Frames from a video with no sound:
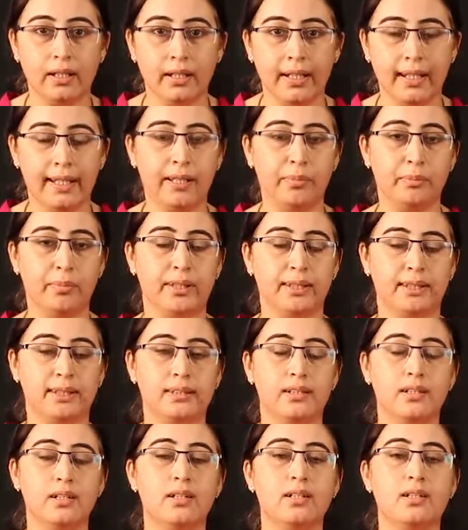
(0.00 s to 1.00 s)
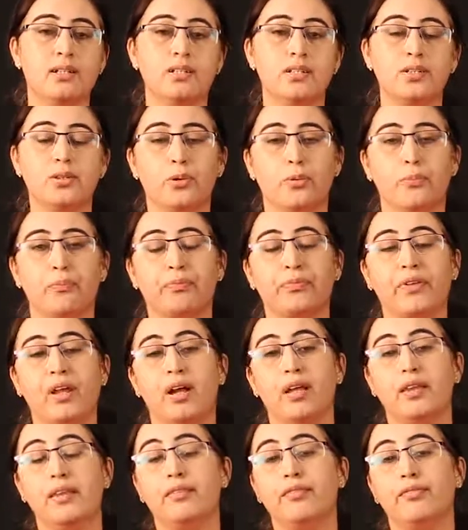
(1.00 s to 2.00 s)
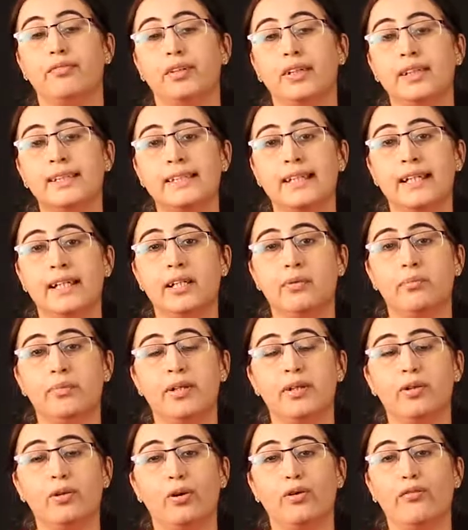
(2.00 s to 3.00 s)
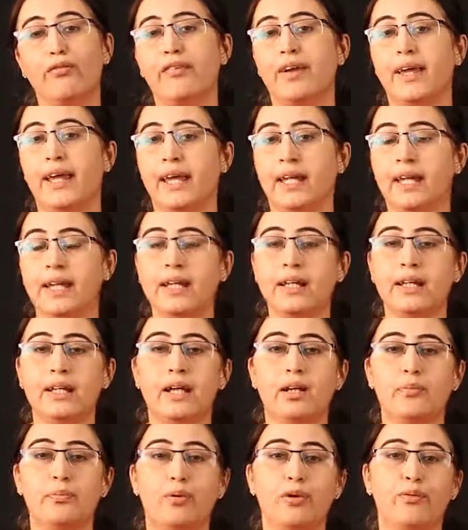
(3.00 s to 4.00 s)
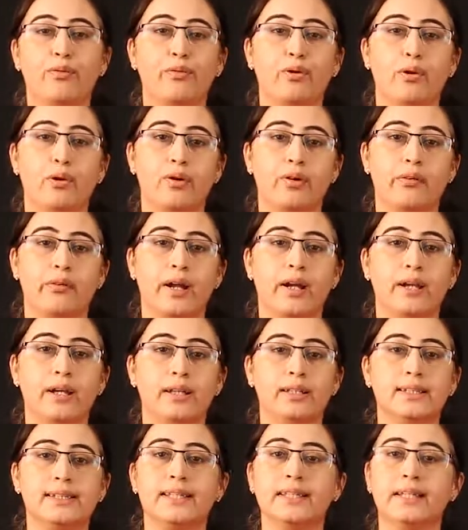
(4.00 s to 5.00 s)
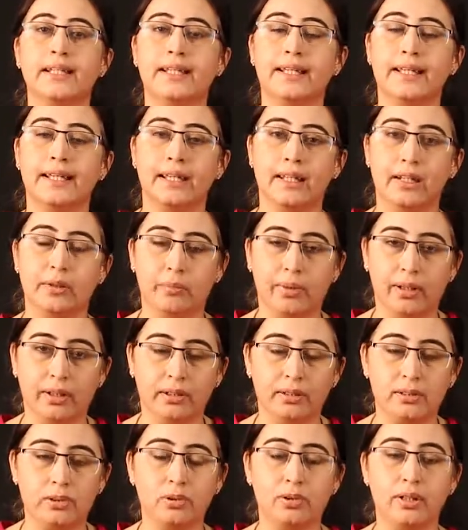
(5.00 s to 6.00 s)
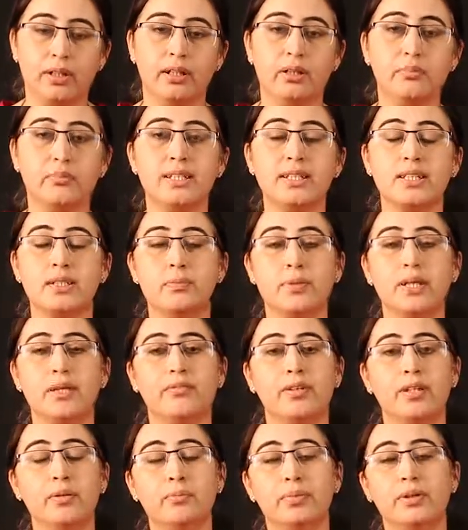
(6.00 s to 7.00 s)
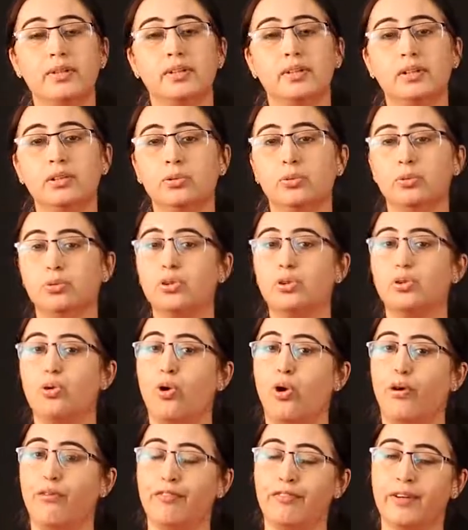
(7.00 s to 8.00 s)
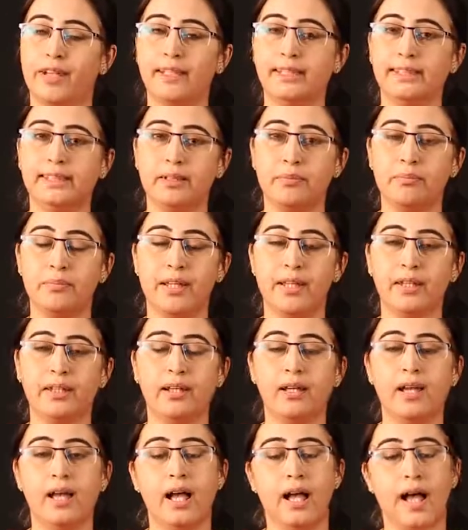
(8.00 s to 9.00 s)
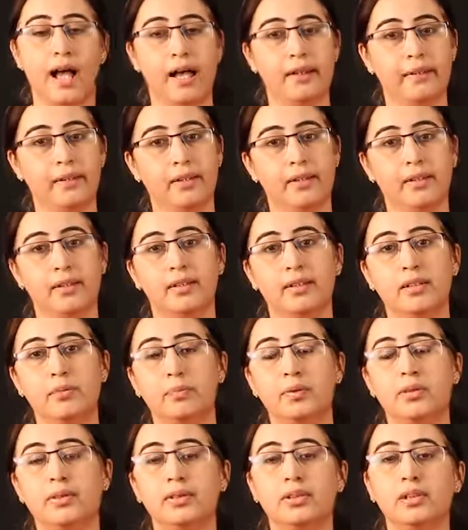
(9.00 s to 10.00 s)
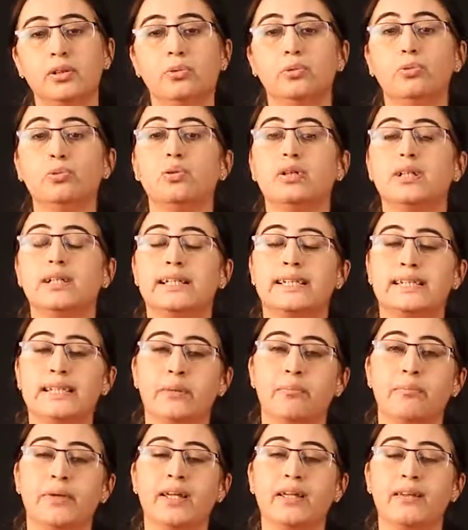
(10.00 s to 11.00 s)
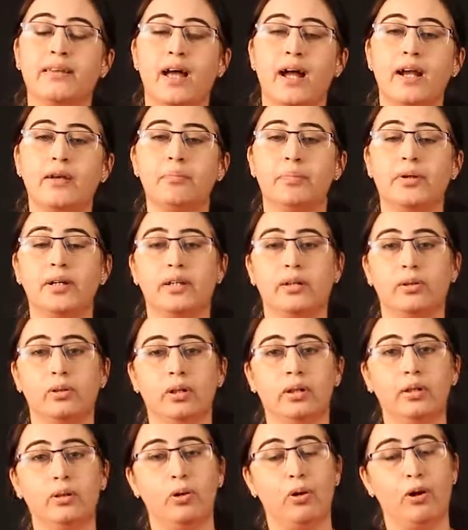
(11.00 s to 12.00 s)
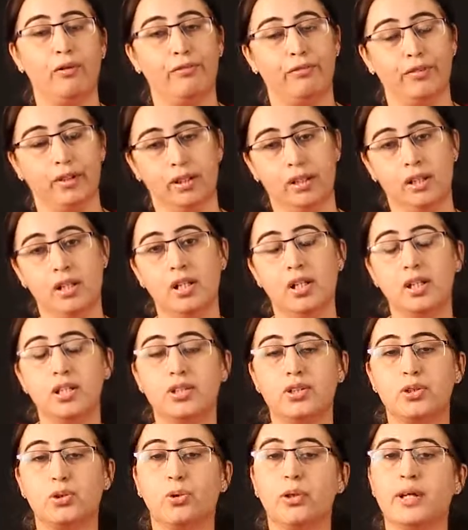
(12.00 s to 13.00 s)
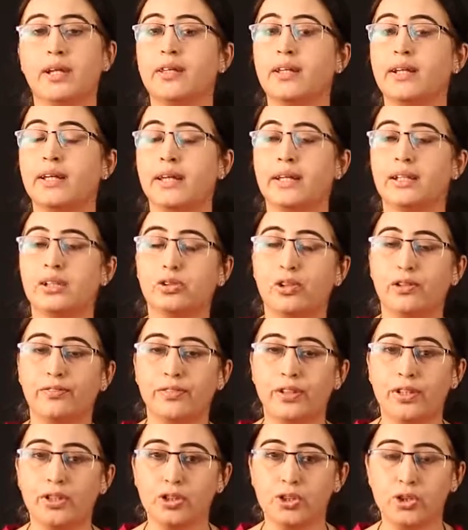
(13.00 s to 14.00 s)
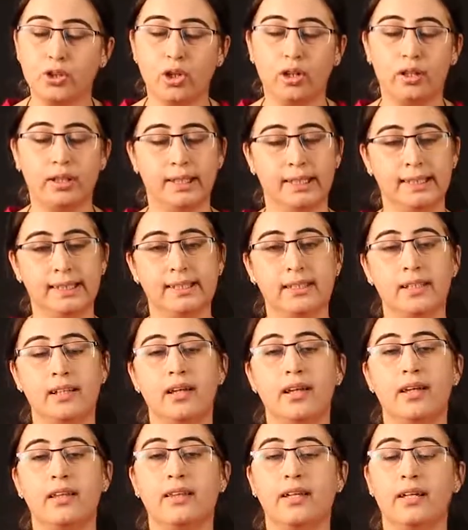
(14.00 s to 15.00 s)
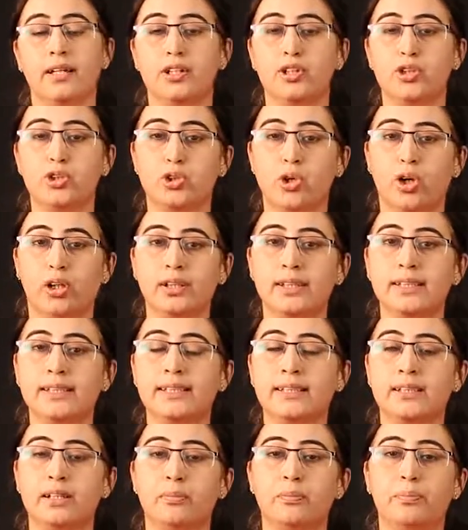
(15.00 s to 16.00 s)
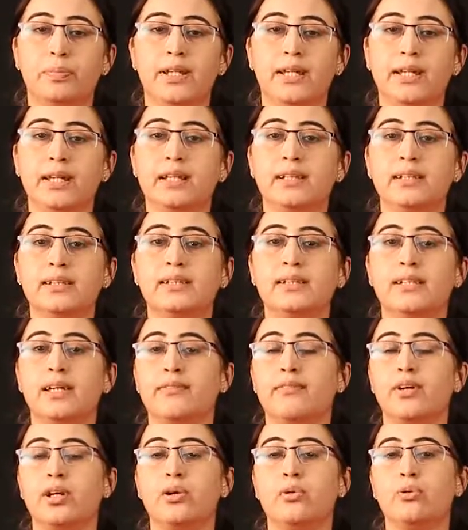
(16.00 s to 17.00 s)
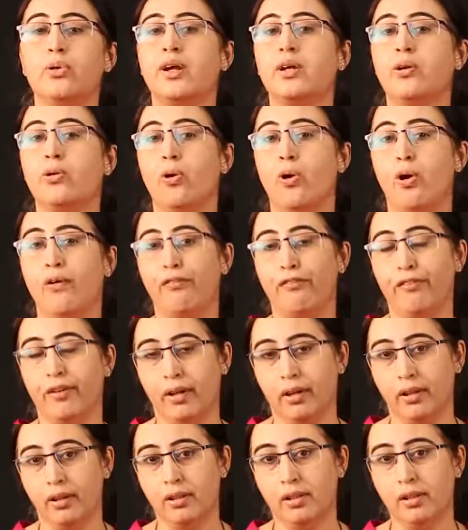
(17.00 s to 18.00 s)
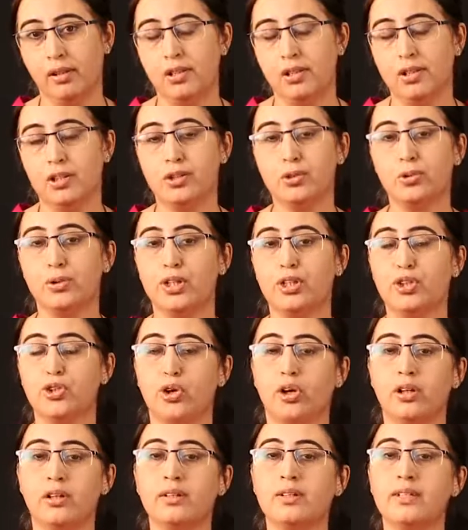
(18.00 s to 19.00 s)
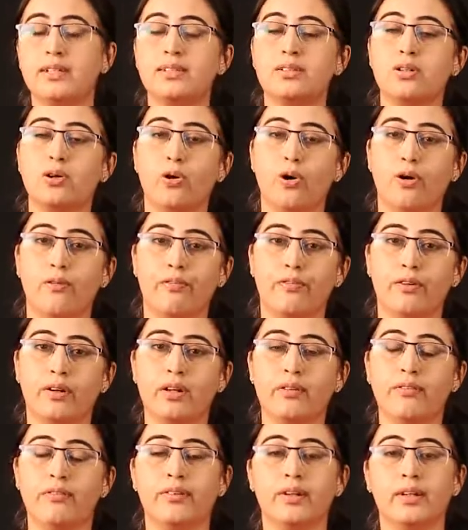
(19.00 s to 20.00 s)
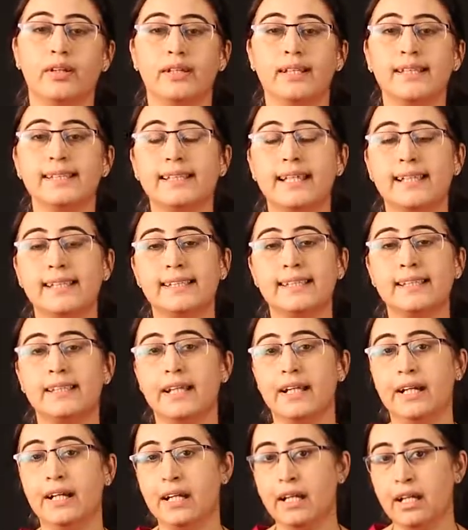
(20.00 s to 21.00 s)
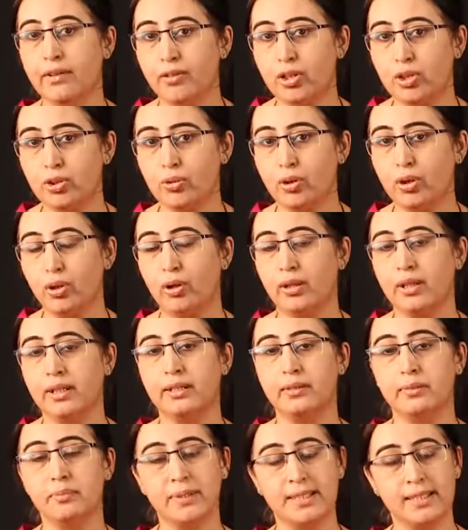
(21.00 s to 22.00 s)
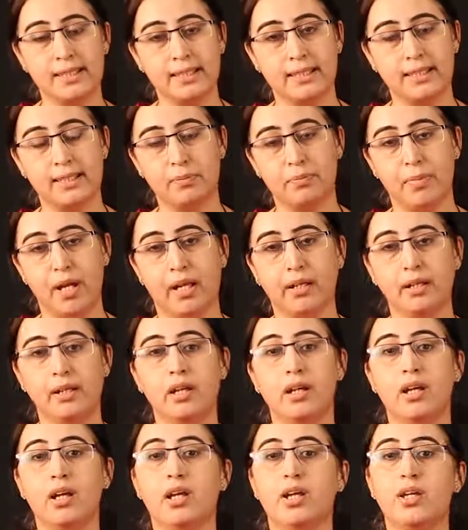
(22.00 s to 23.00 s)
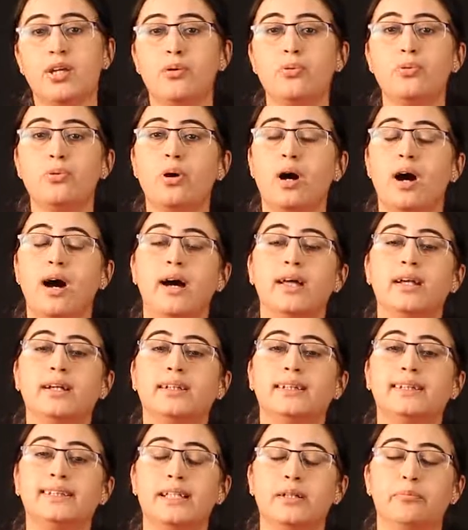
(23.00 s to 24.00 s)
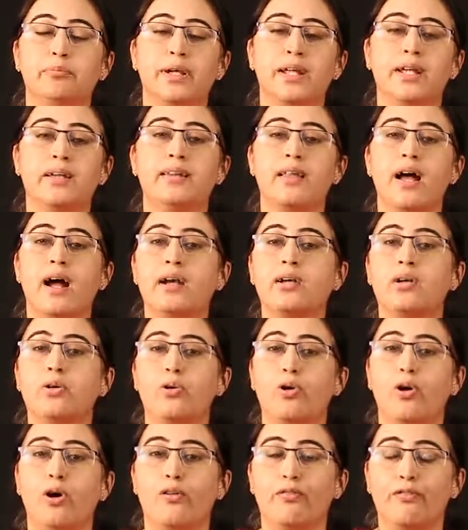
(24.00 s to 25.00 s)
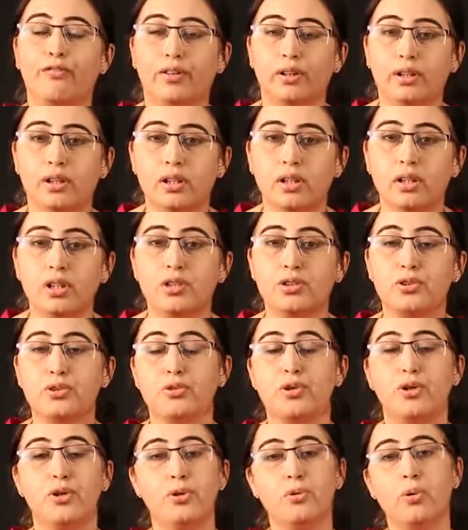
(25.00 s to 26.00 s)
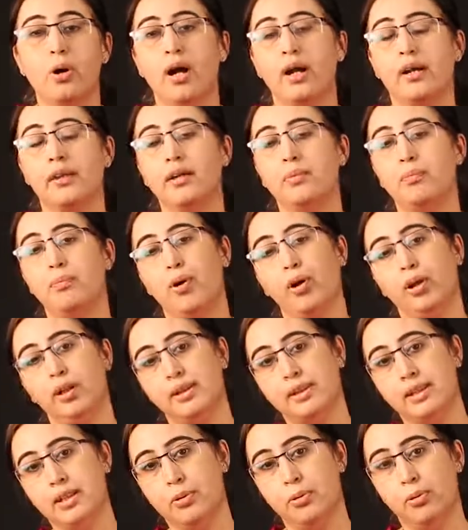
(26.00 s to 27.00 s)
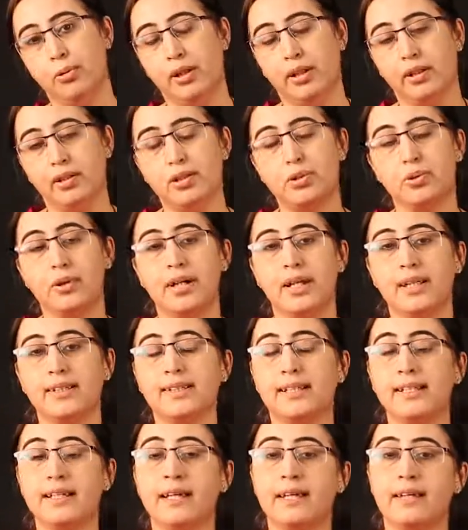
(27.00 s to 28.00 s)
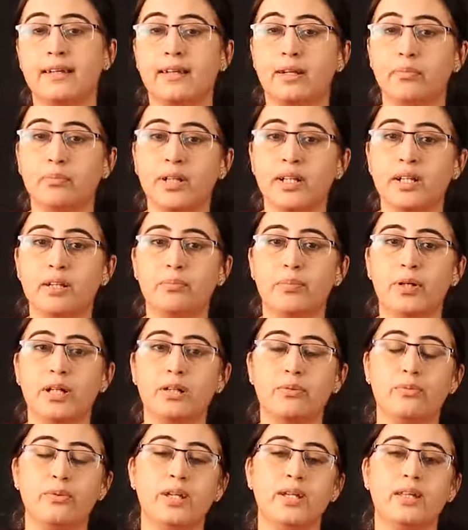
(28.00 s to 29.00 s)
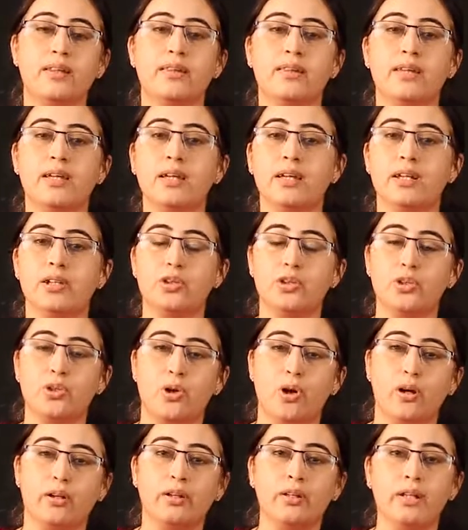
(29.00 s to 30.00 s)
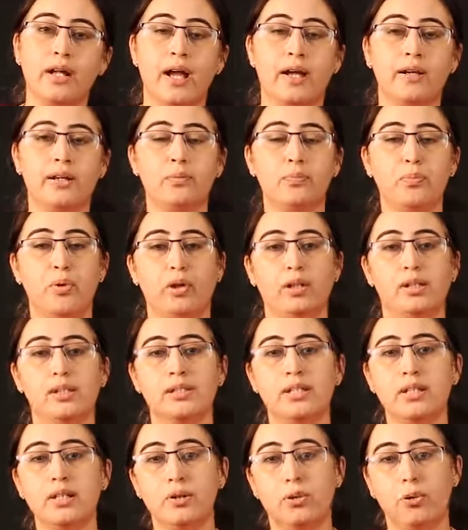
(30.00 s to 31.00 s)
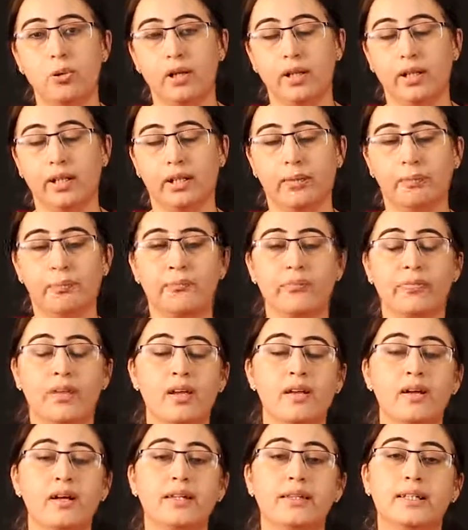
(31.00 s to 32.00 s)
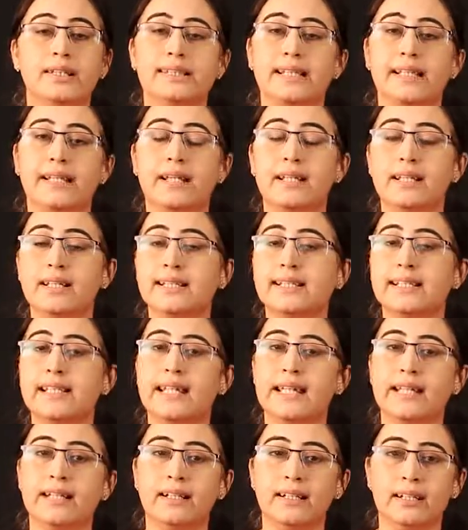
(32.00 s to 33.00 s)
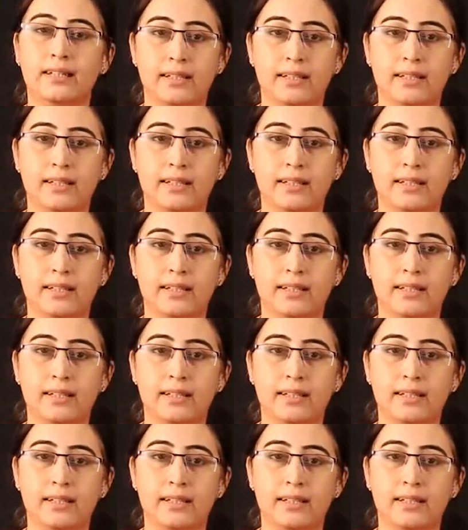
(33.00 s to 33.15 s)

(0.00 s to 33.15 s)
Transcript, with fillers: elements. So the first element of any type of contract is an agreement. So there must be one person who is offering something and the another person who accepting that particular offer. So in the case of insurance, the insurance company is giving you an offer. So insurer is the offerer whereas as an individual or in a businessman, you are accepting that offer. So you are the policy holder. So it is an agreement between the insurer and the policy holder. The second is legal